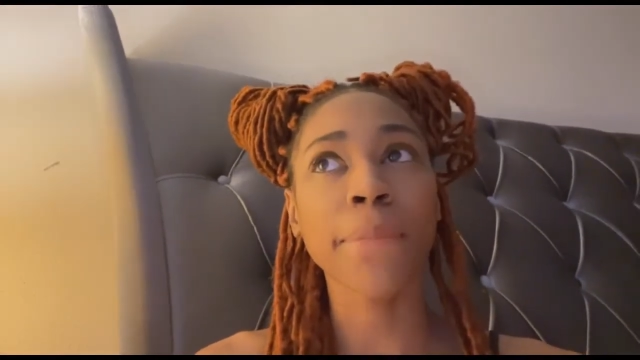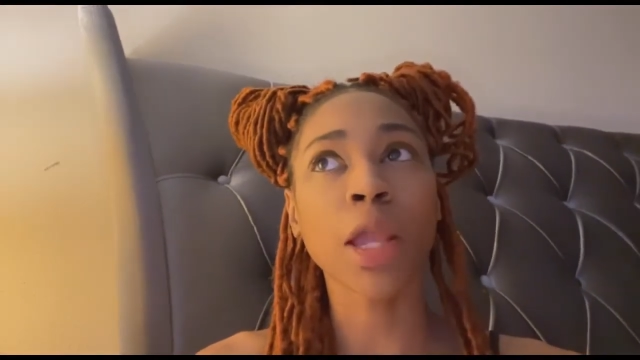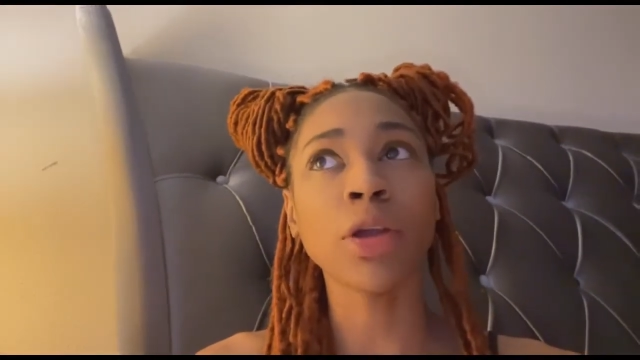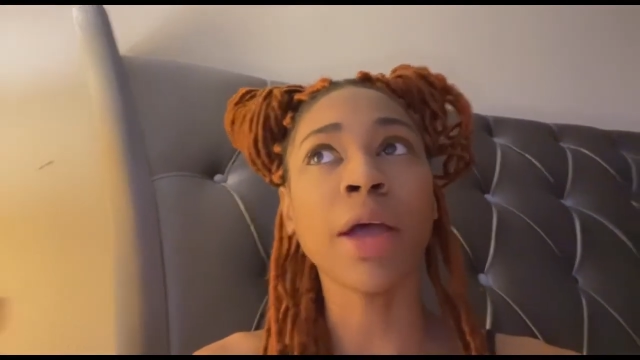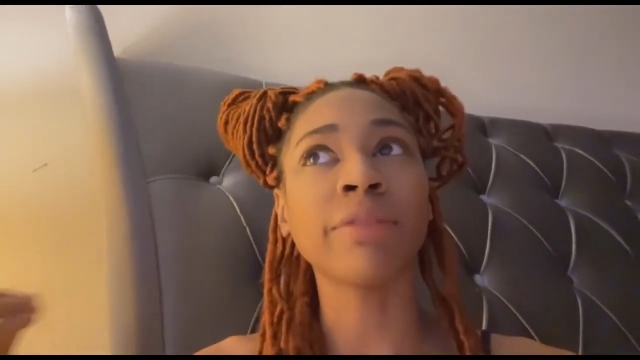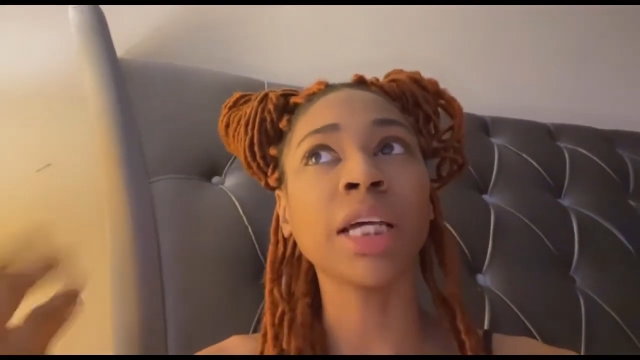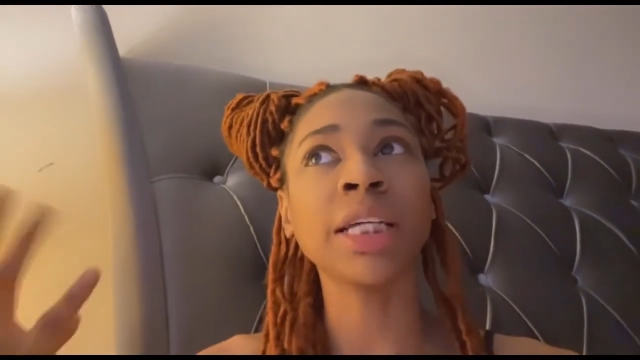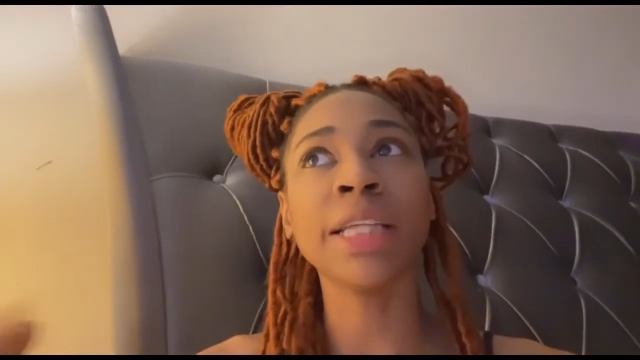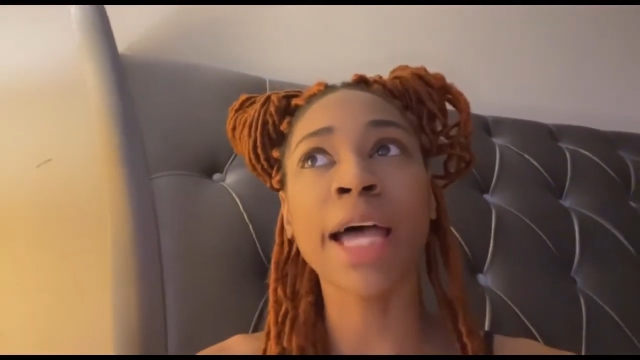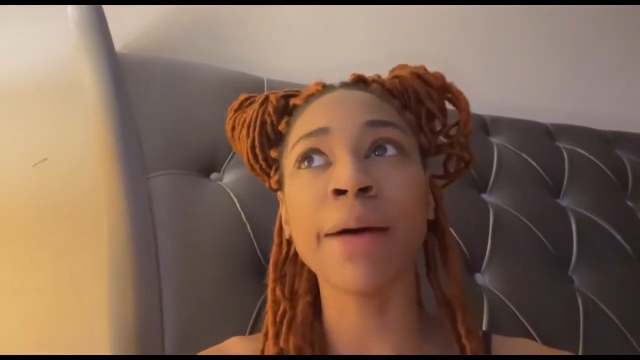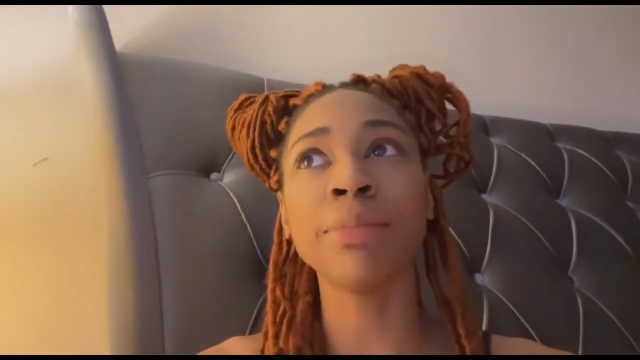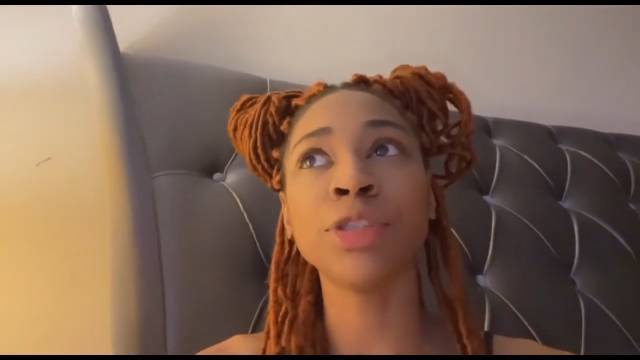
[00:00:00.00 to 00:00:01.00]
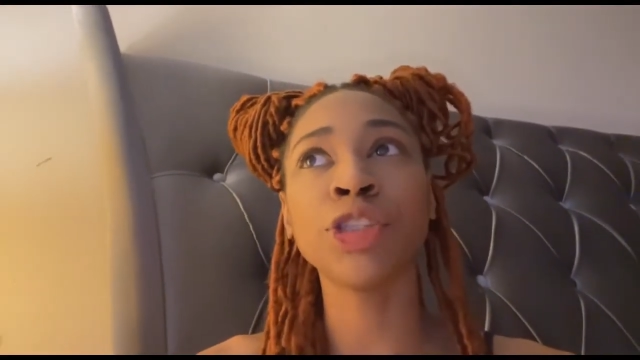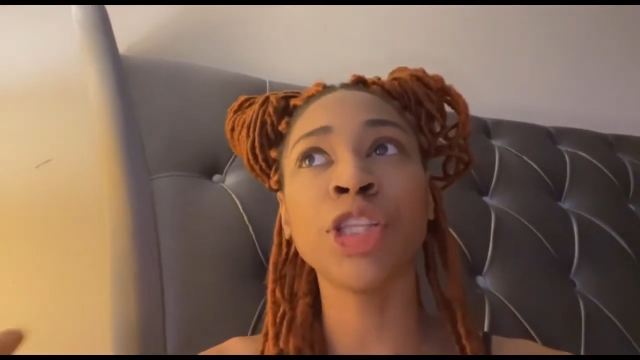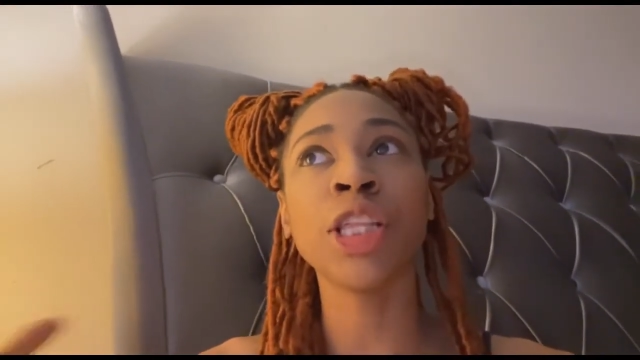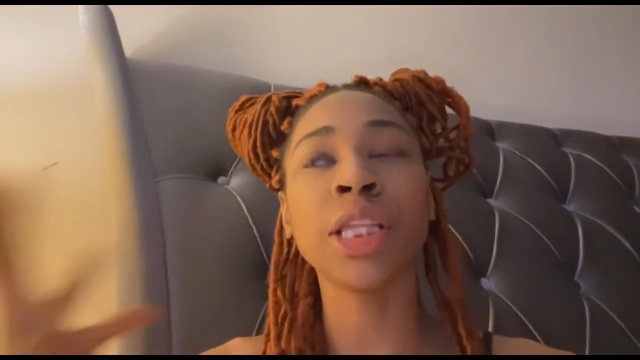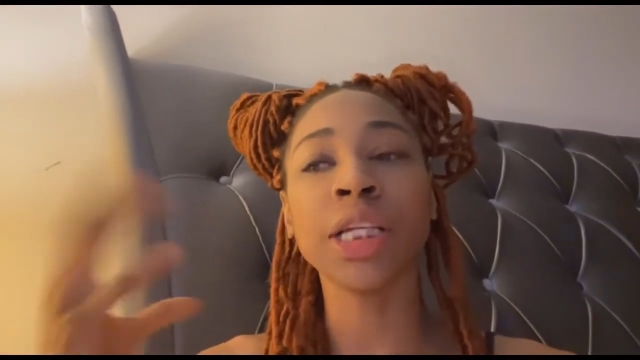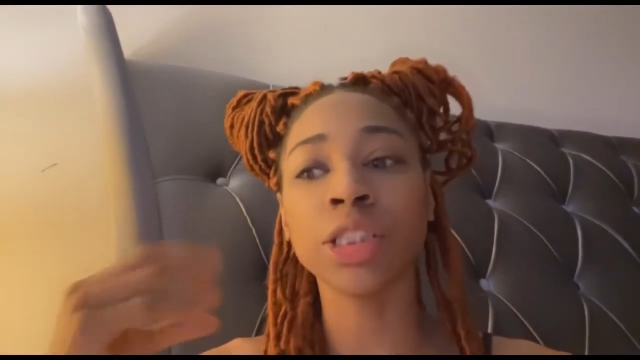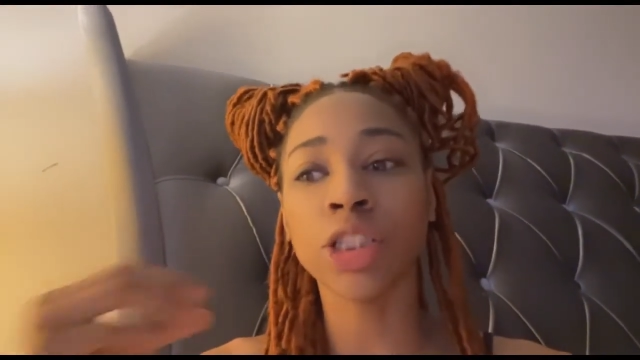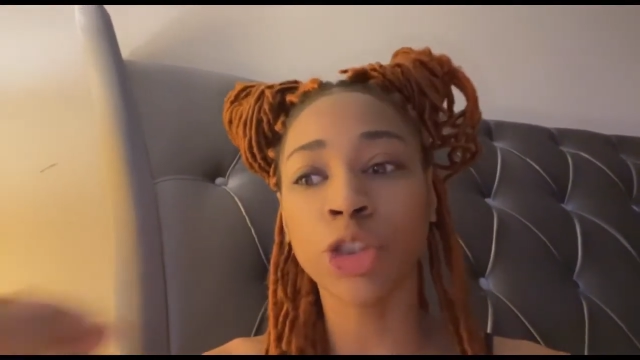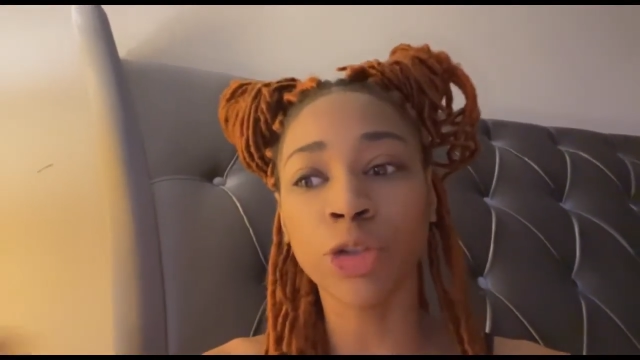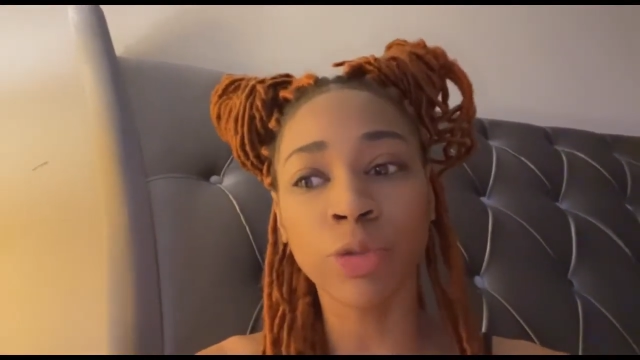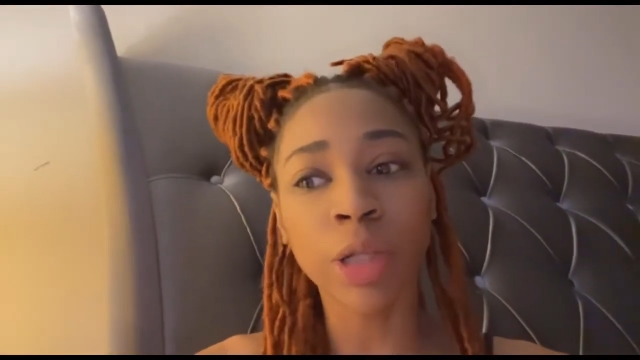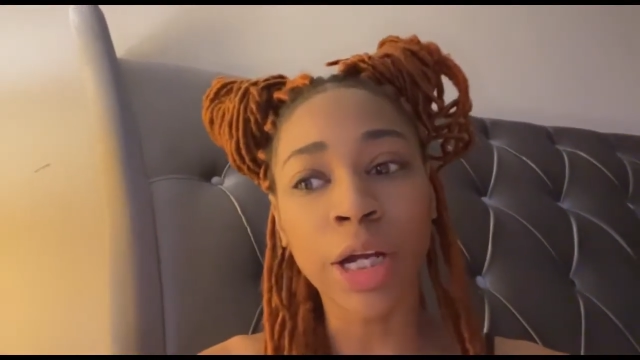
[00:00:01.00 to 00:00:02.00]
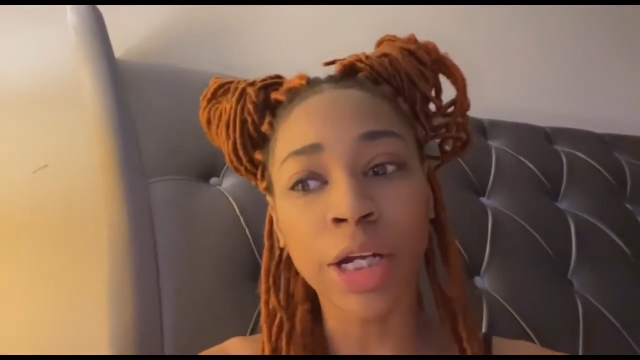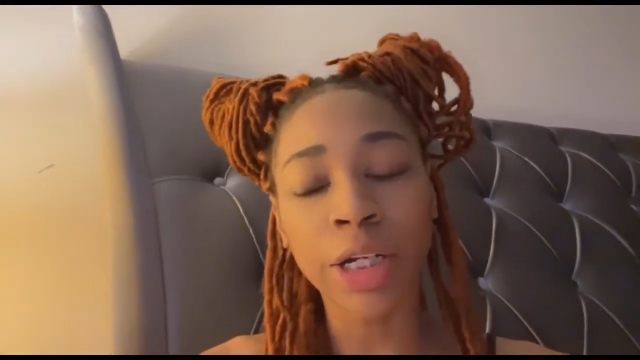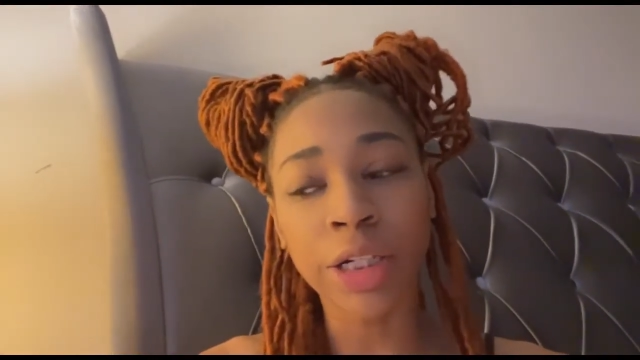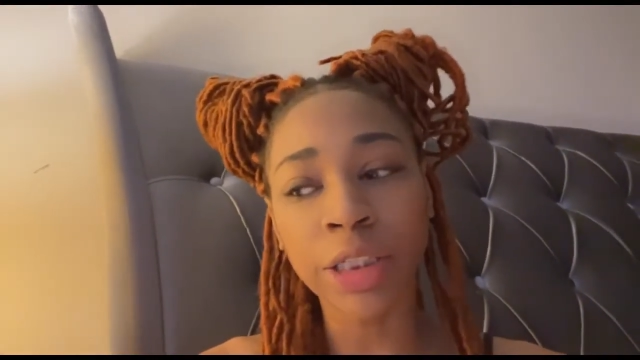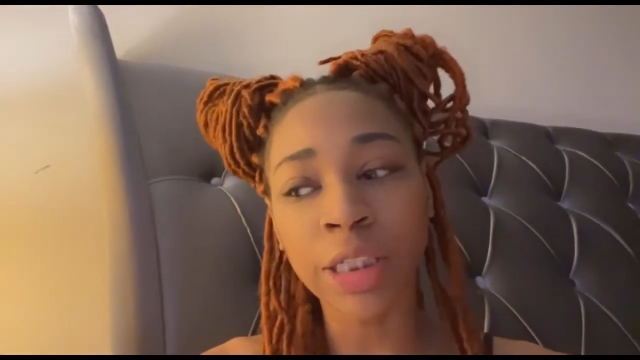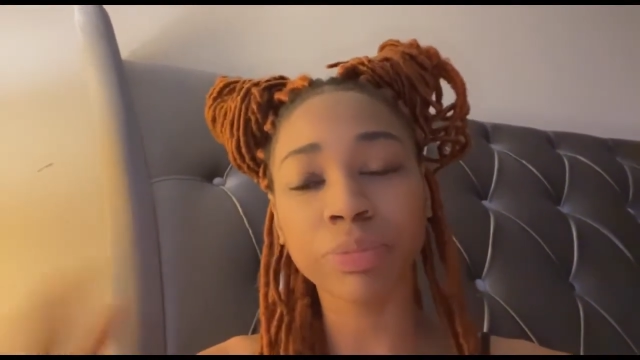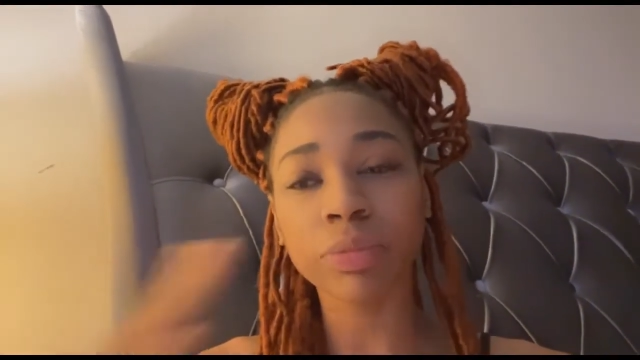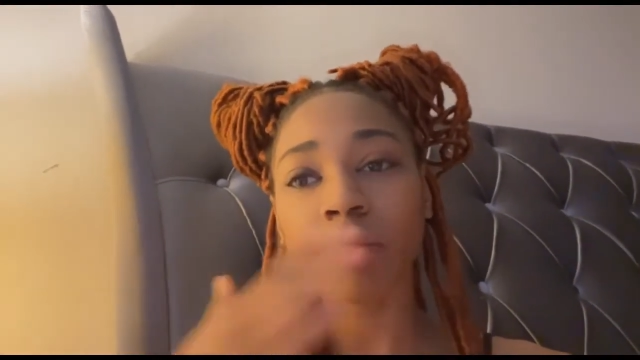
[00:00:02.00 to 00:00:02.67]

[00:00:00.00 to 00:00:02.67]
You have to adapt to the things that you've learned.